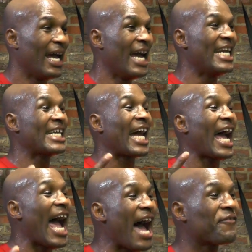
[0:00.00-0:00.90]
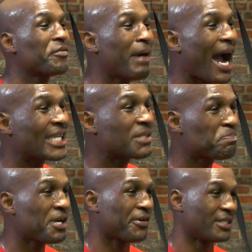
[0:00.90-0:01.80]
and he got half of my
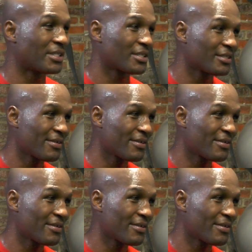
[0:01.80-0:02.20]
experience.